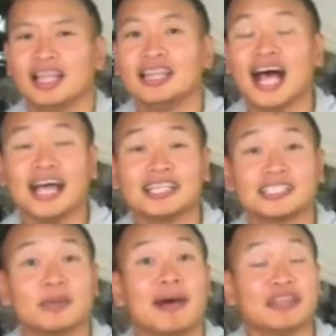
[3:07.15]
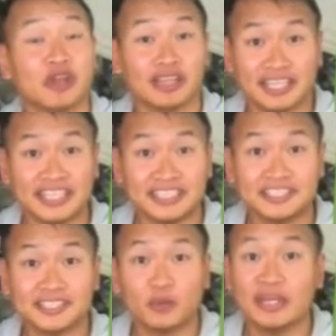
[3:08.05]
Last but not
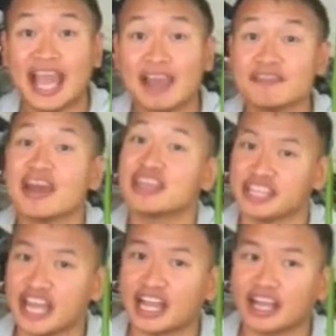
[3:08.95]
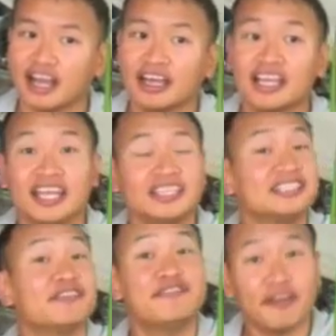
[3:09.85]
least, we have the yucca. It
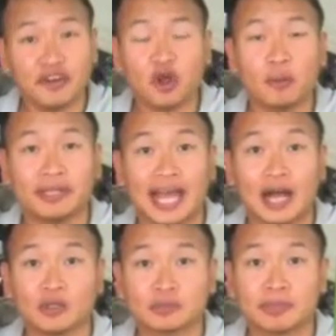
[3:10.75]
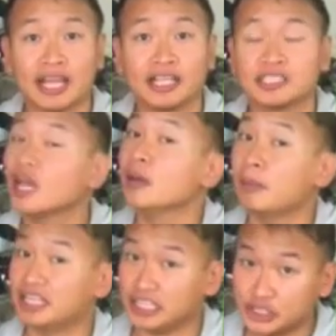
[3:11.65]
is a very common house plant,
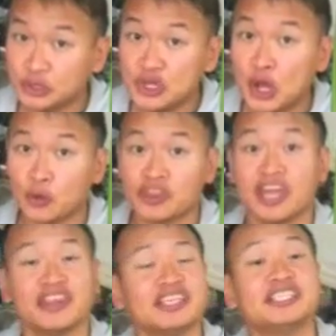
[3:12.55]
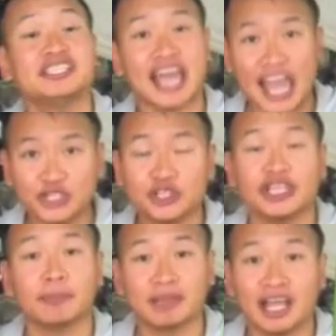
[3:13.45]
but did you know that this is
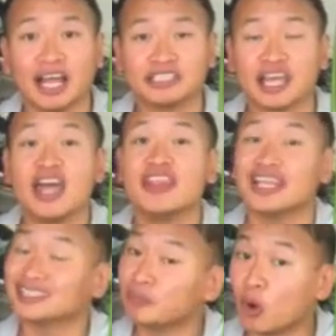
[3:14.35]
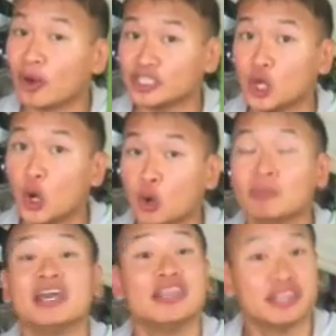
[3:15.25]
actually a plant that's more at
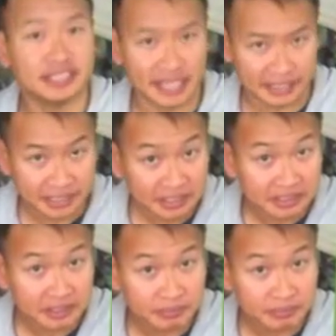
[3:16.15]
home in the desert?